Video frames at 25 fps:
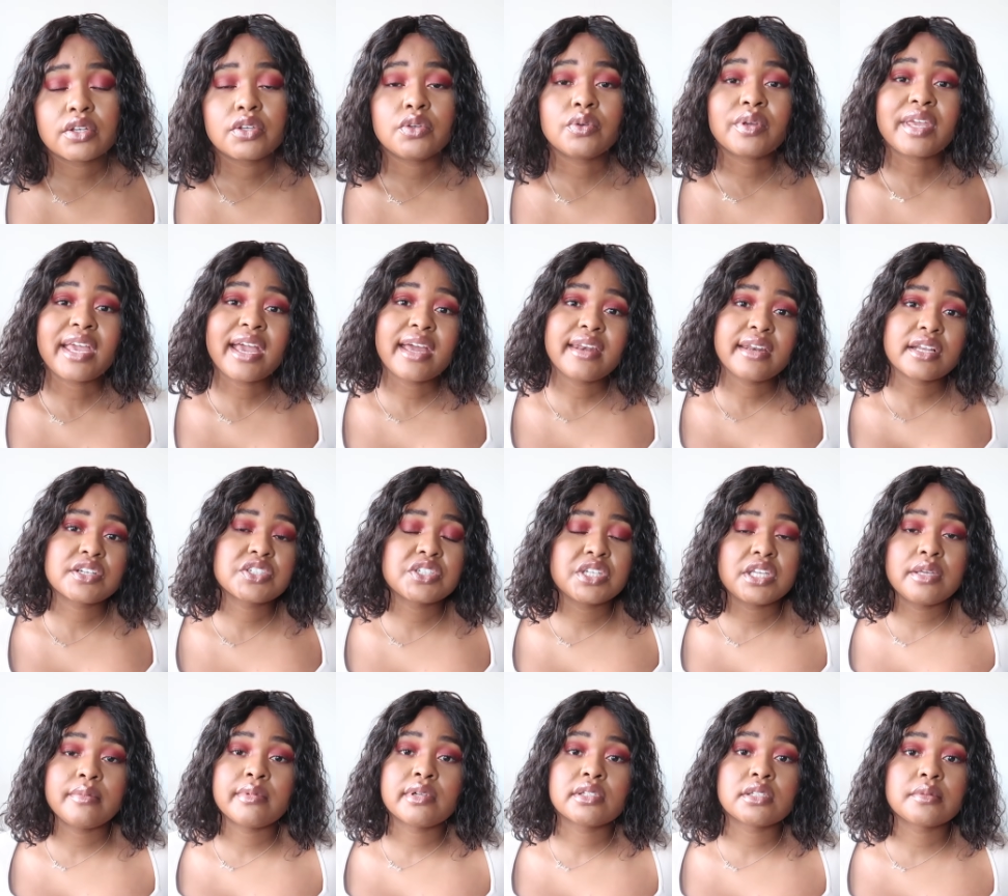You can
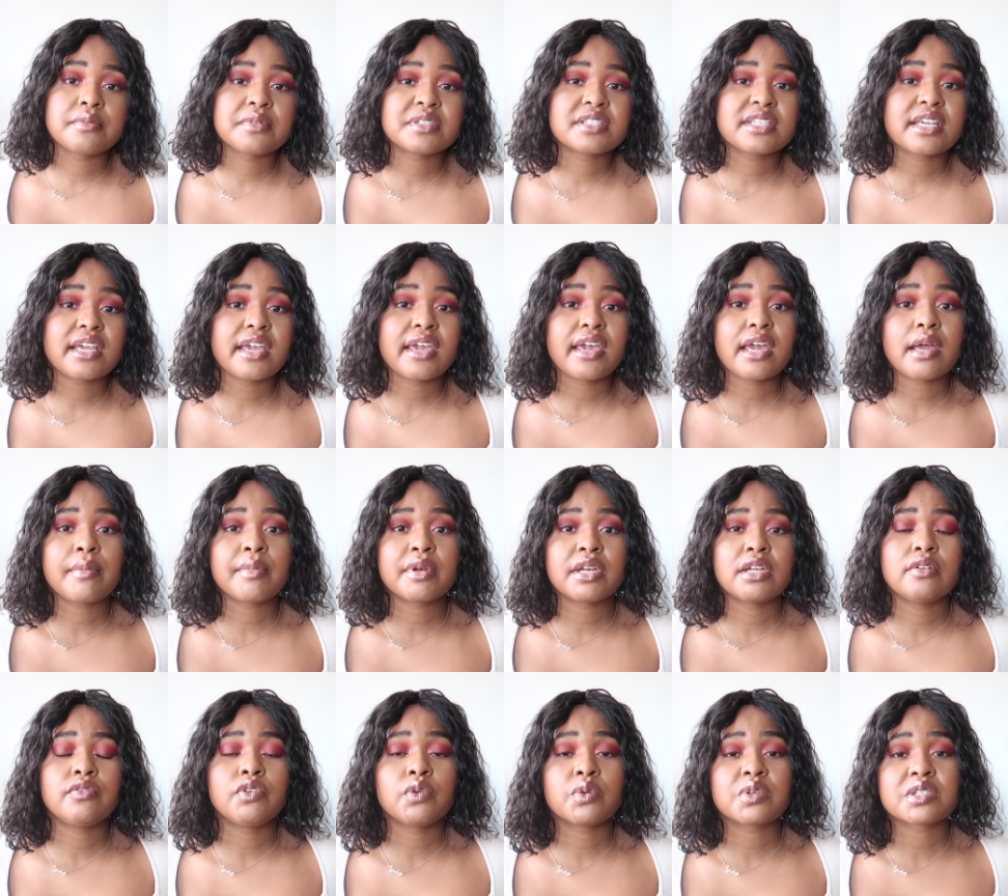actually email them and say, hey, I'm an
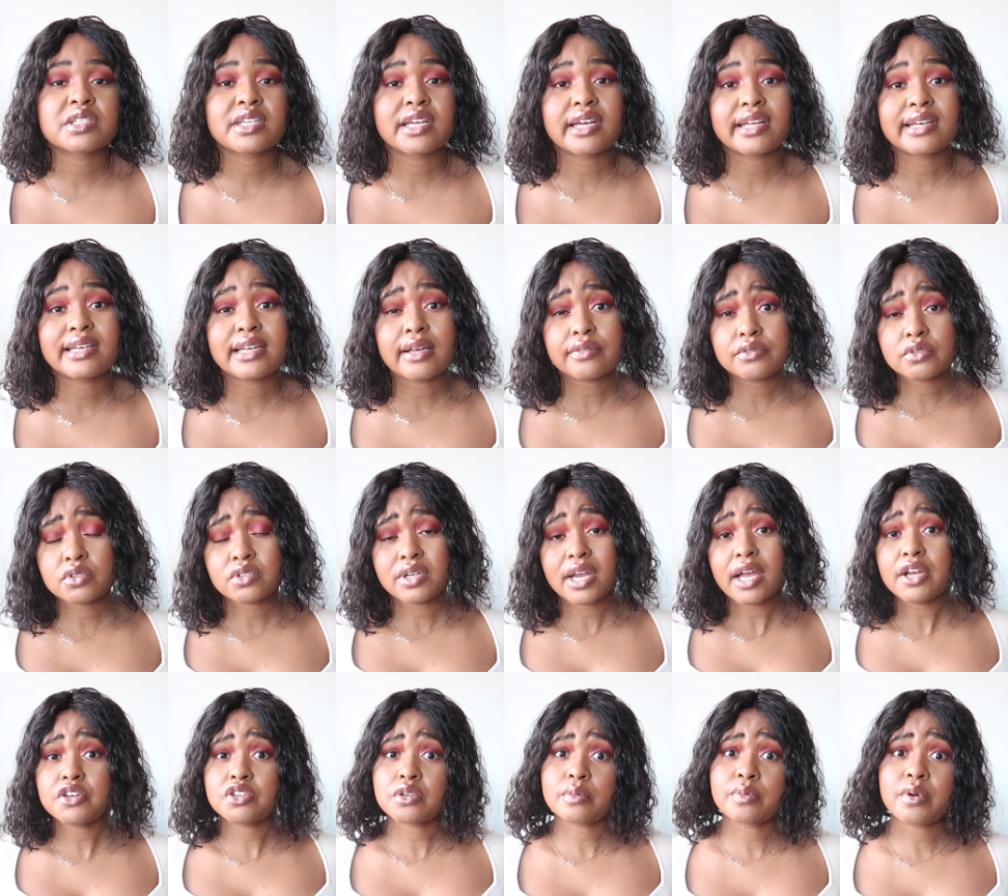influencer, I'd love to
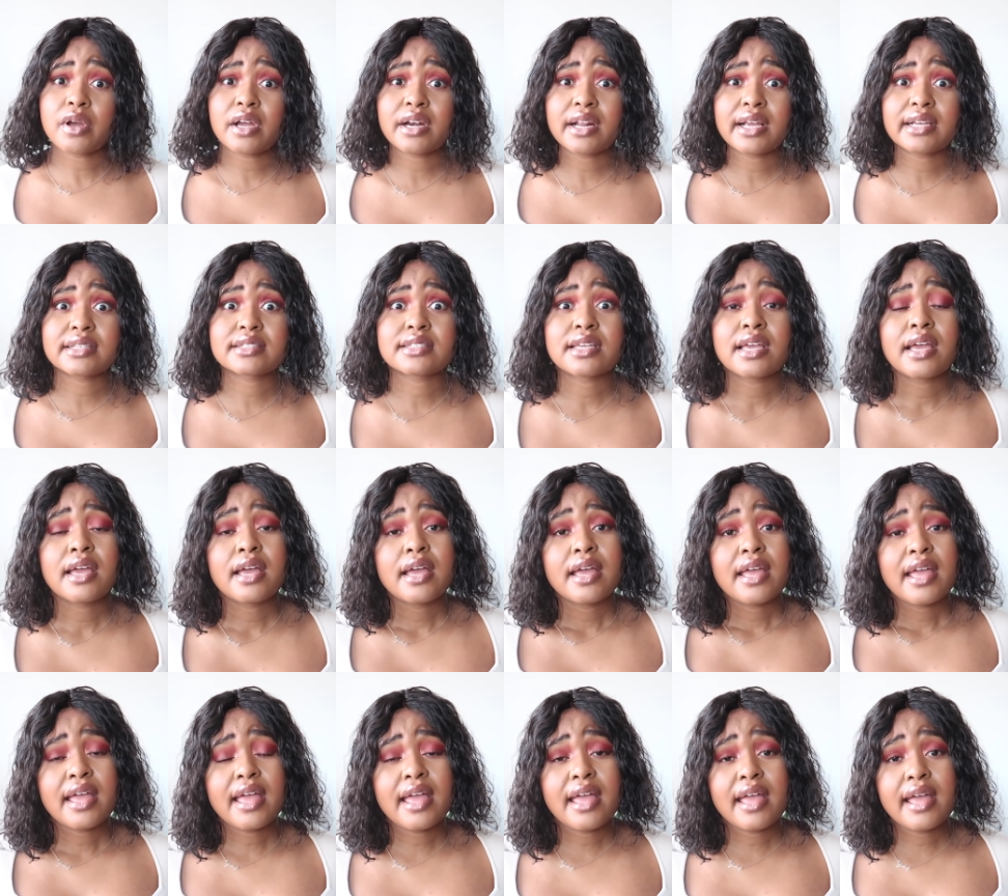try out your products,
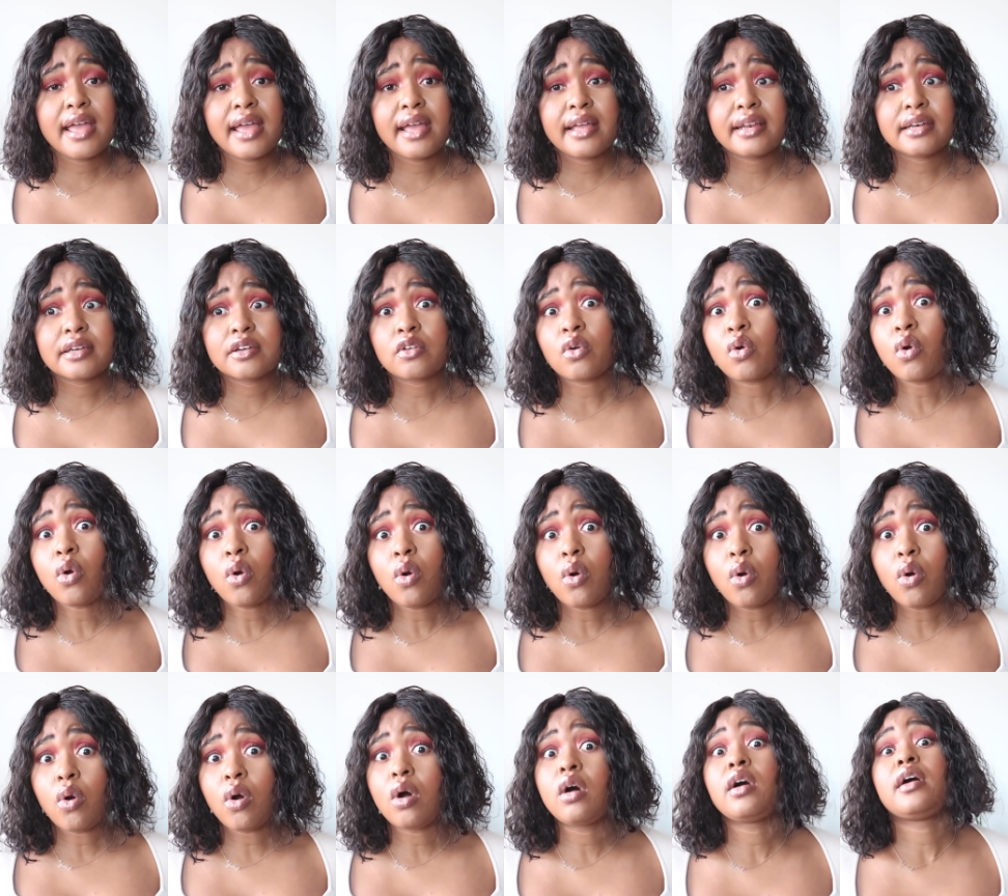and
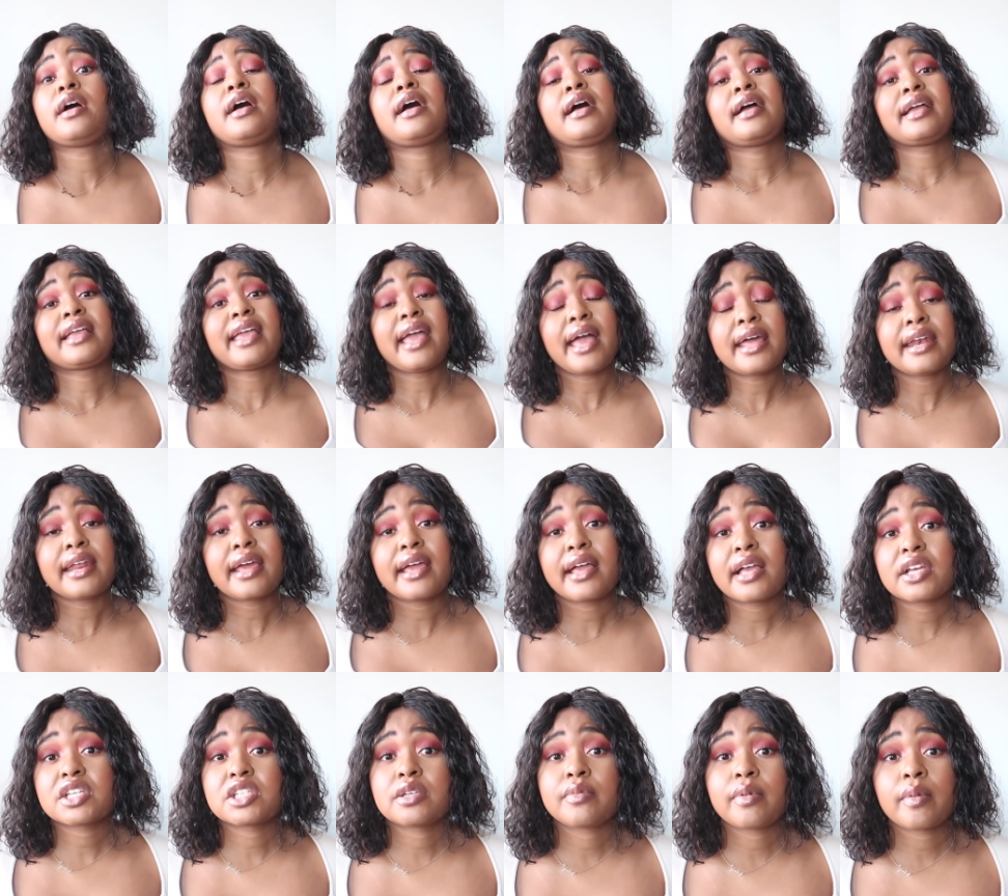or can I
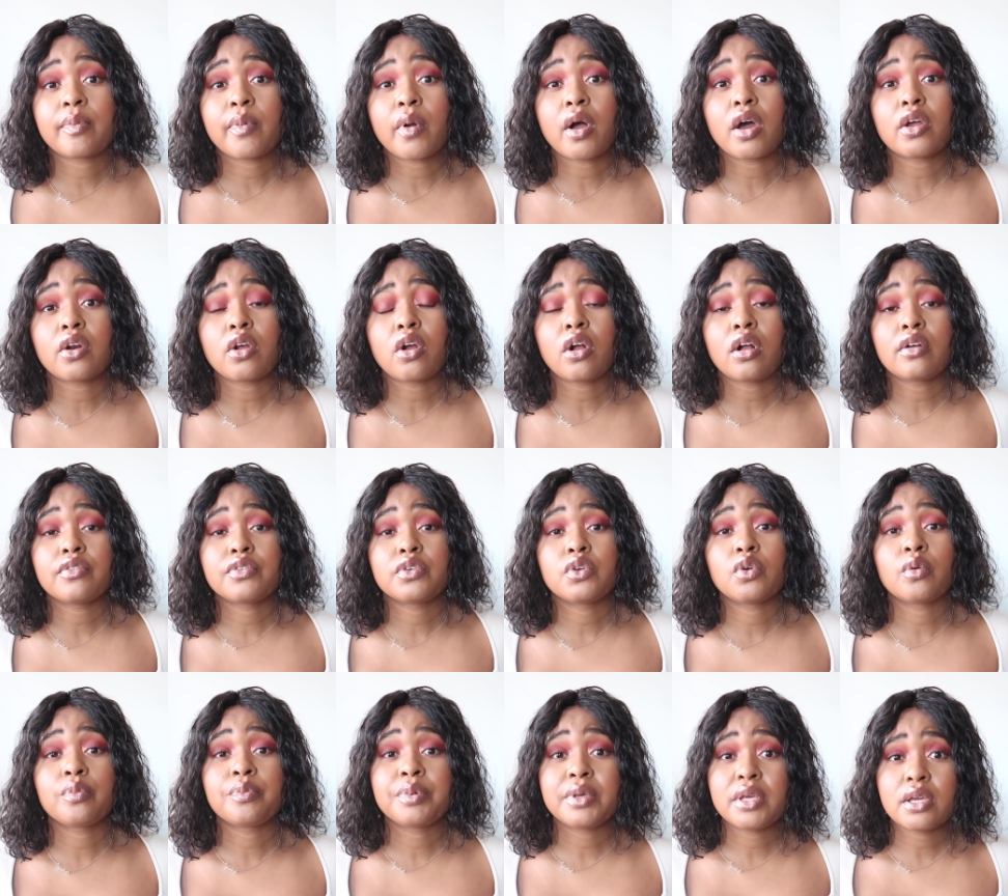actually be part of
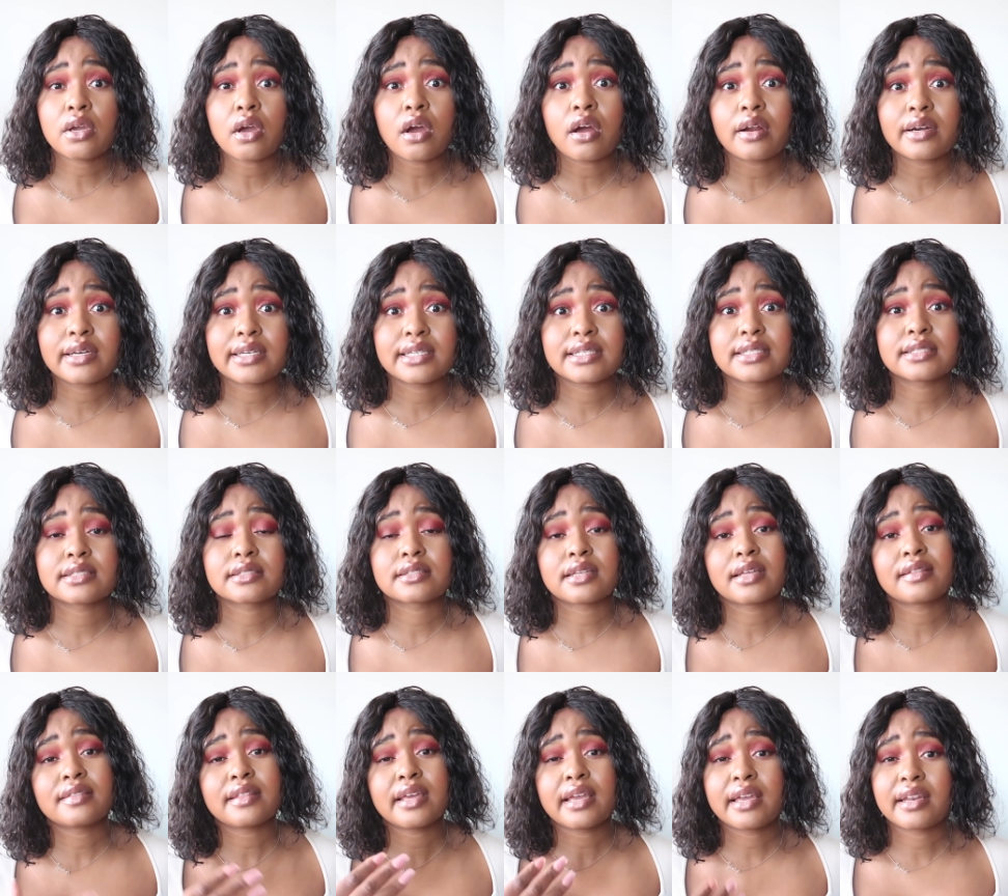your P R list?
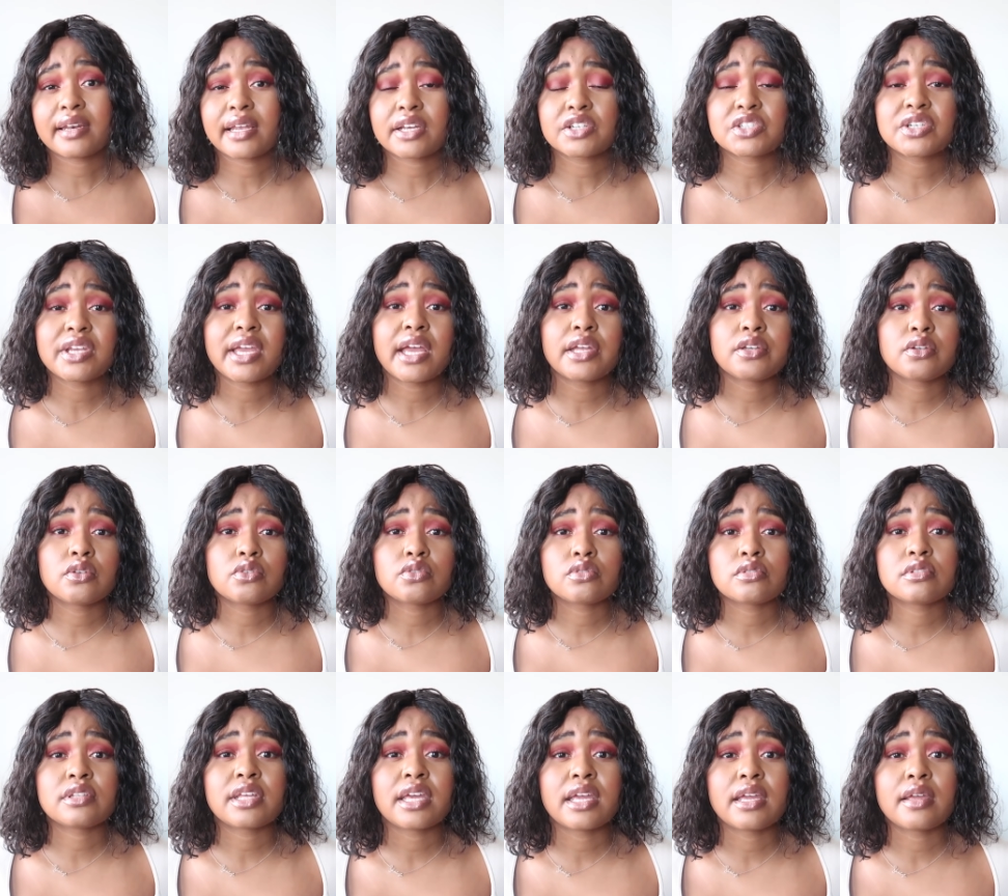And they can actually add you
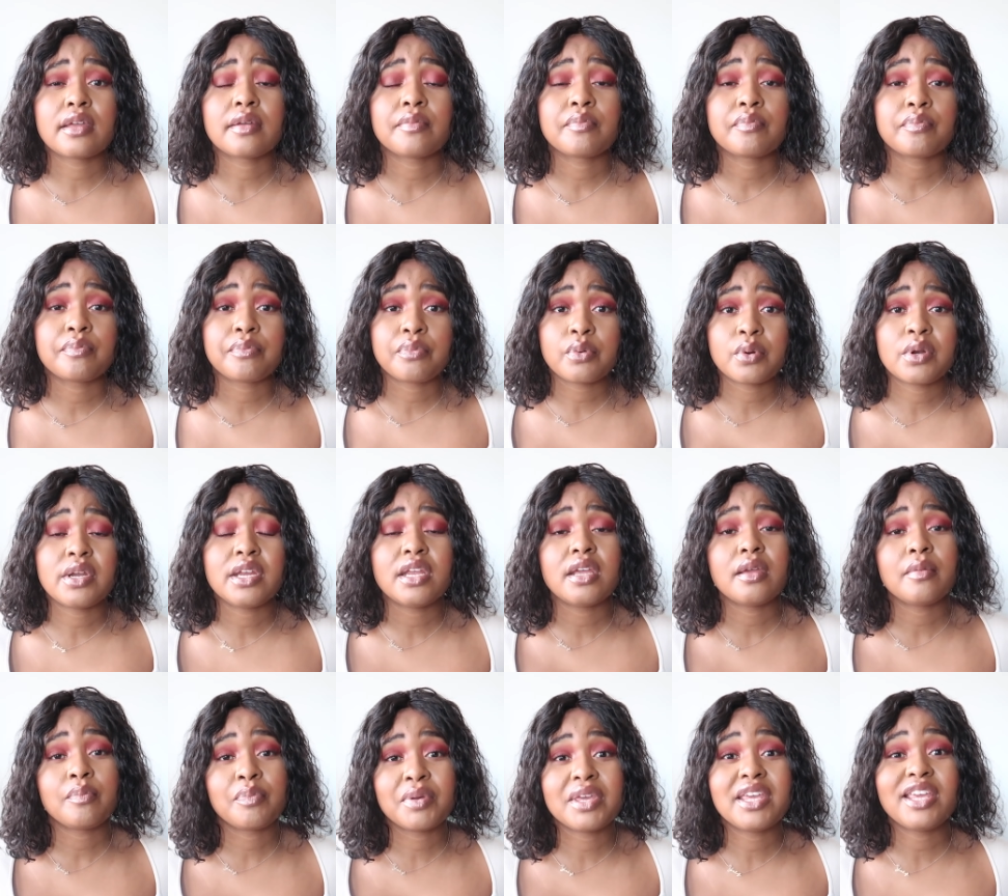to their
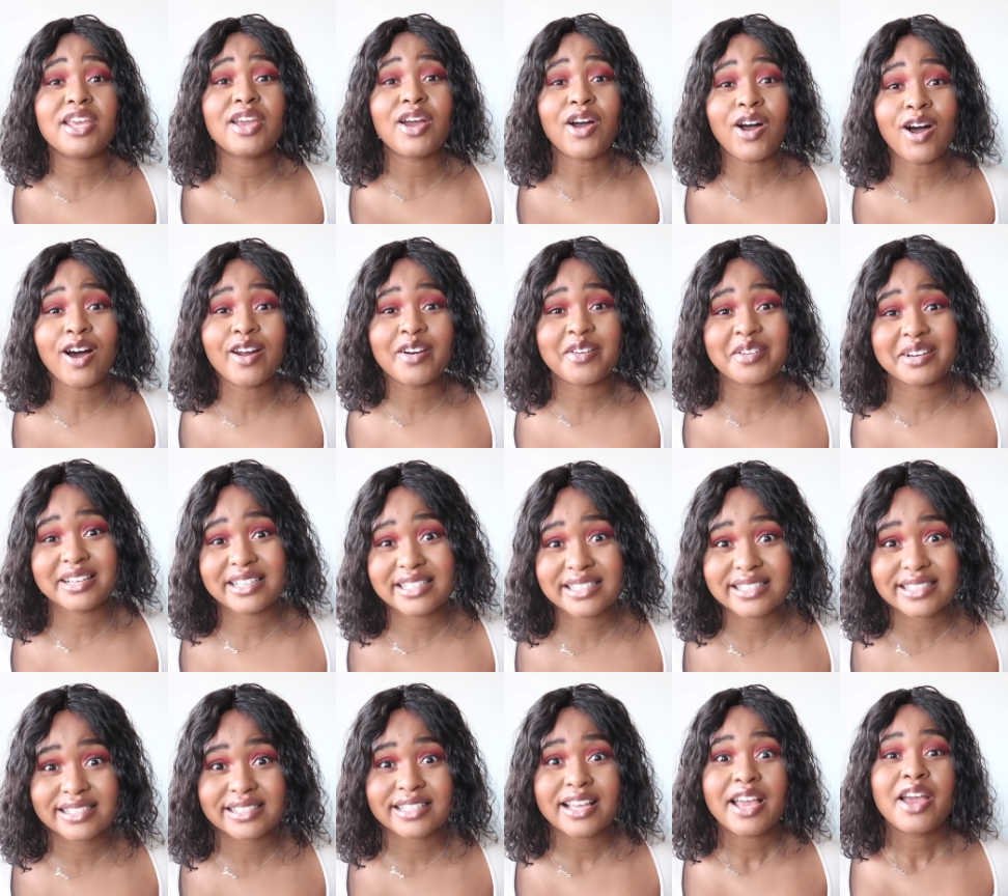pre-P R
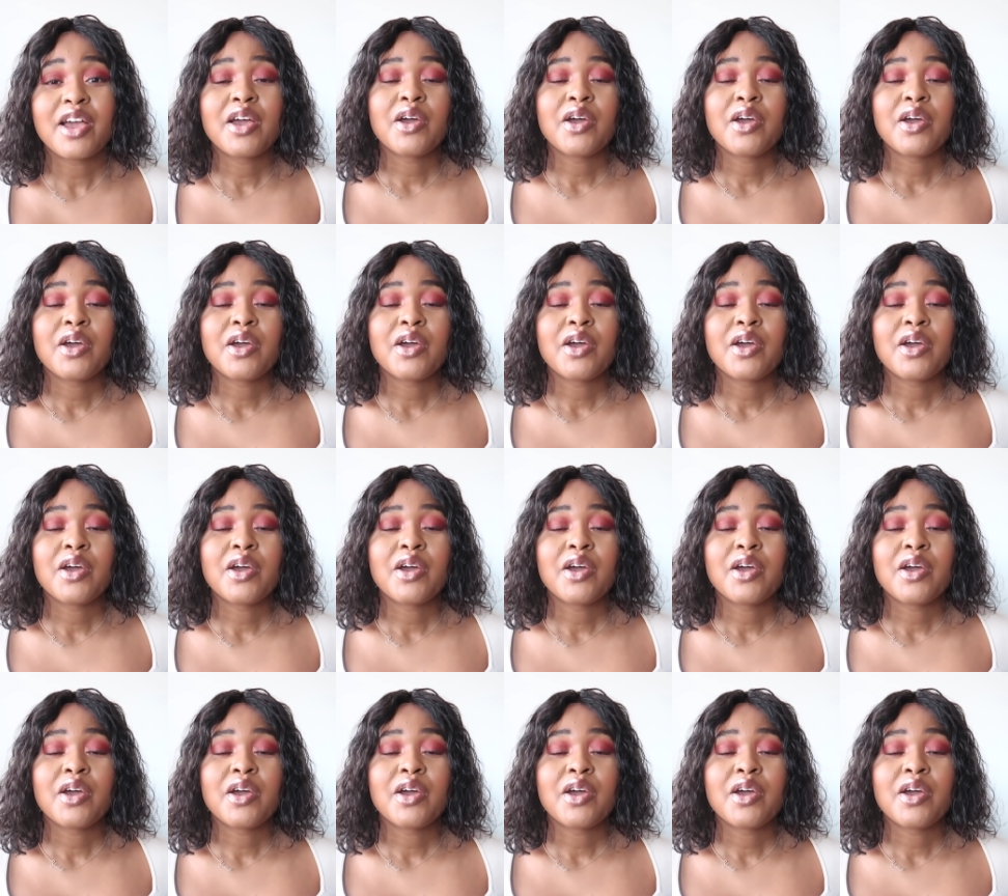list,